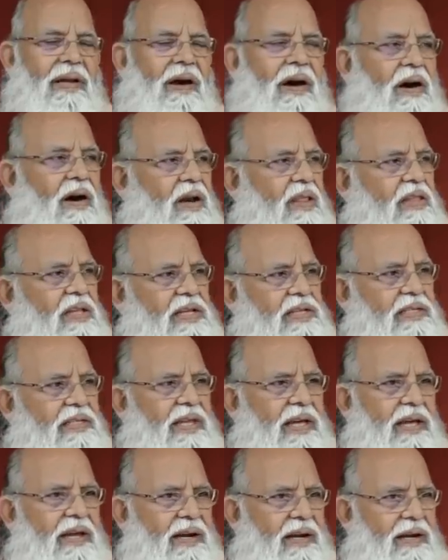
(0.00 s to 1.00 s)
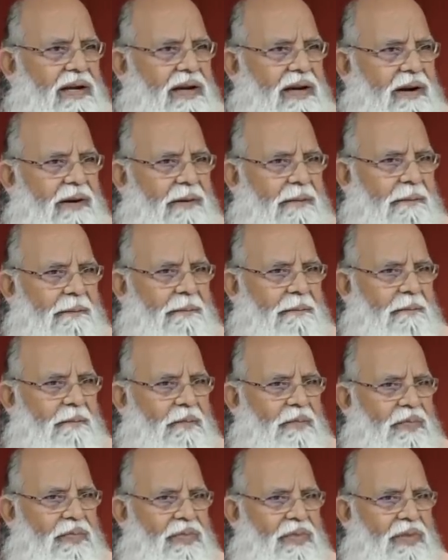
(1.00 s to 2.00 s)
Earth is there,
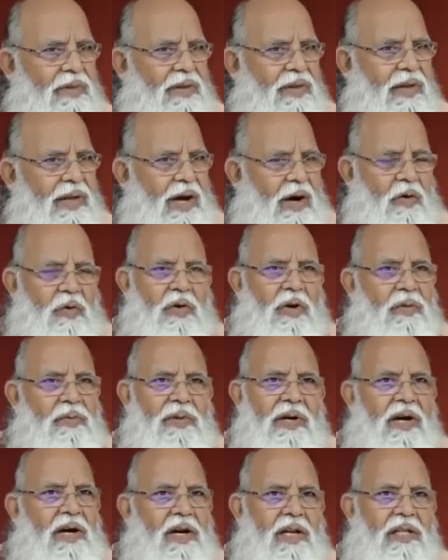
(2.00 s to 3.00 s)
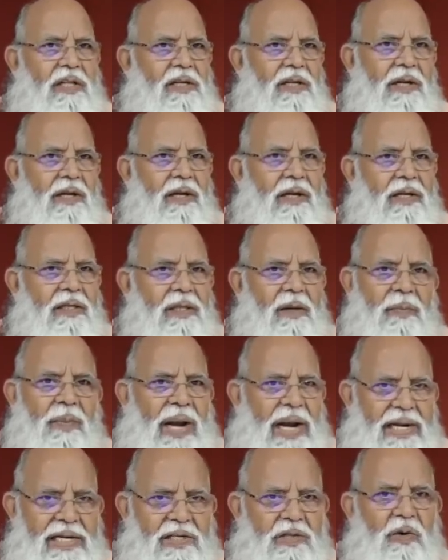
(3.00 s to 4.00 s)
out of the earth, the
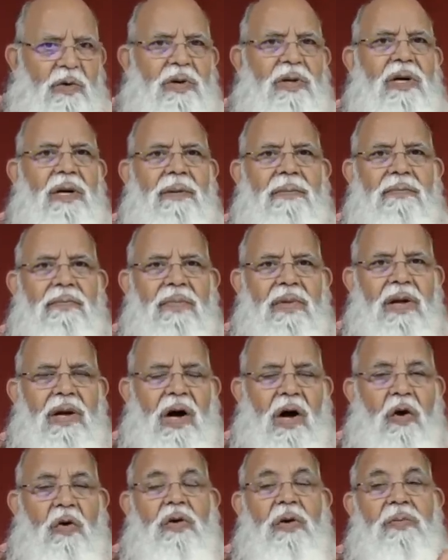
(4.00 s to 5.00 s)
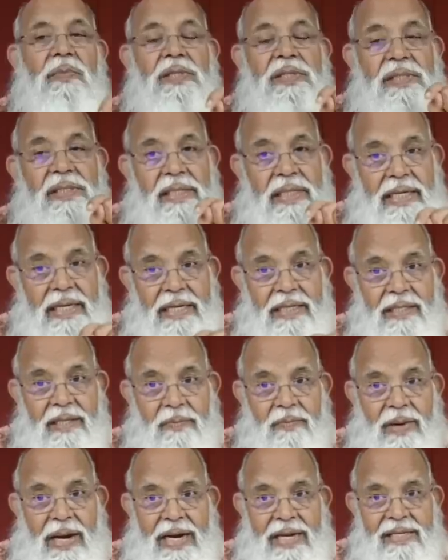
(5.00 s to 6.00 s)
plants don't come. Out of the seed,
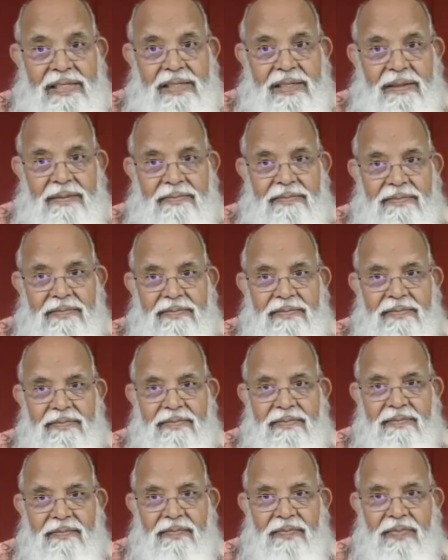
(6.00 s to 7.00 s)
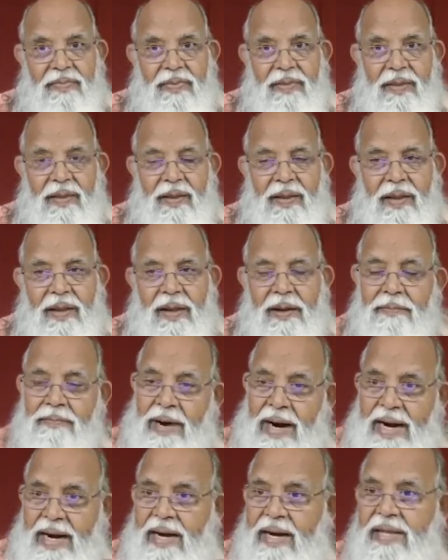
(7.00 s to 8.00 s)
the plants come.
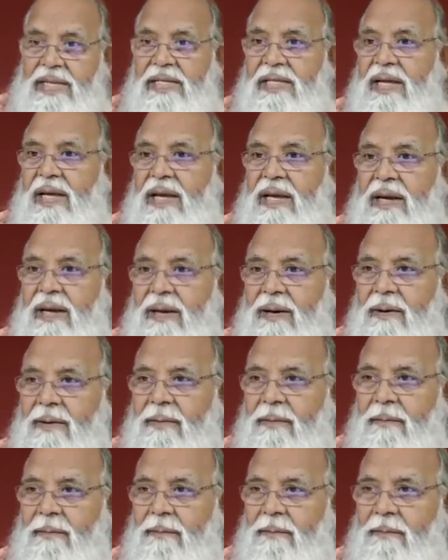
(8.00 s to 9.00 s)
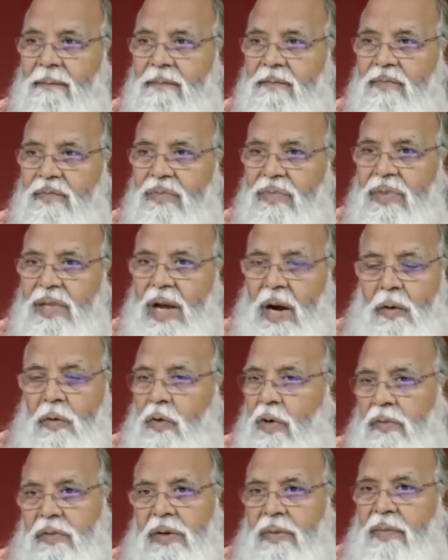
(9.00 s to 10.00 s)
Mind is there.
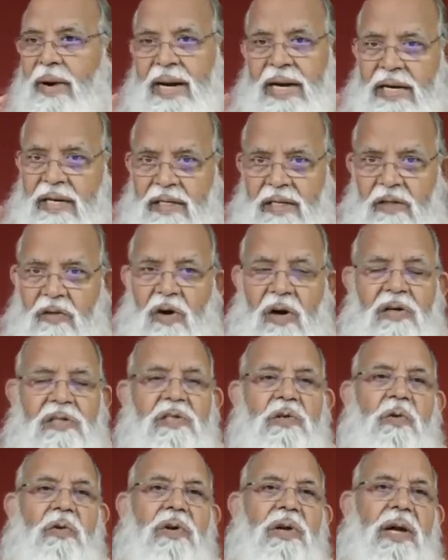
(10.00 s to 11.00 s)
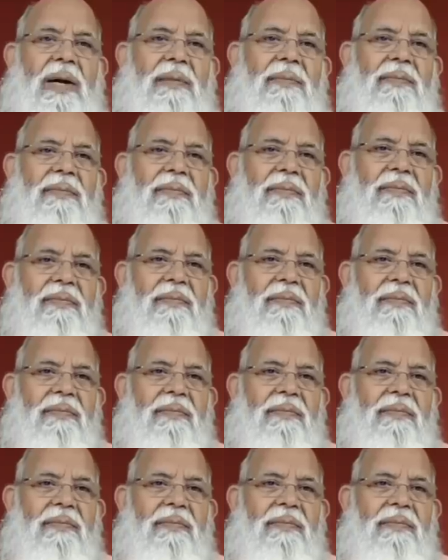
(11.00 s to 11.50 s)
Out of the mind, the thoughts don't come.